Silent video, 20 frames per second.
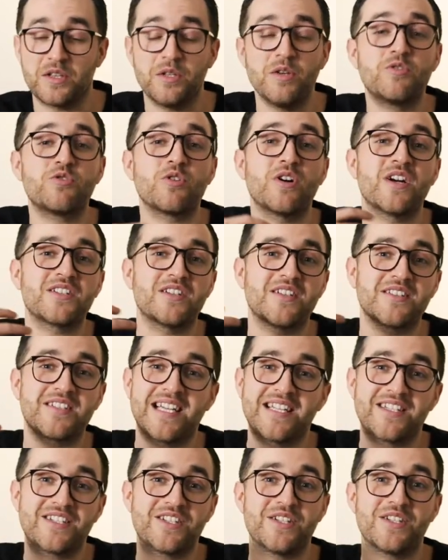Luke draws our
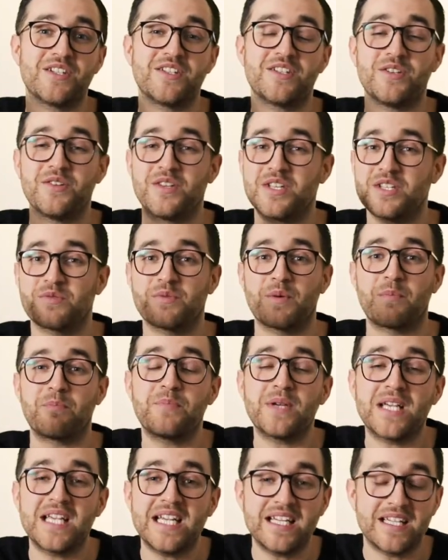attention to this
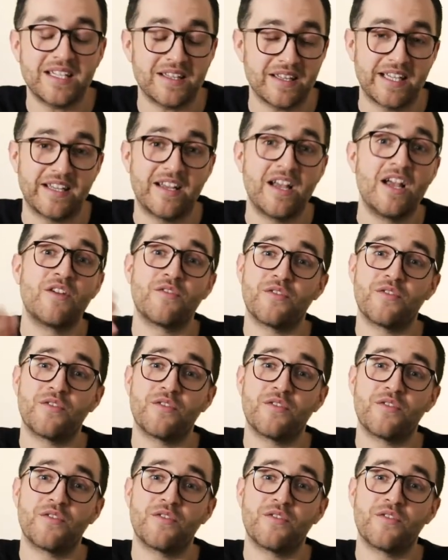repeatedly.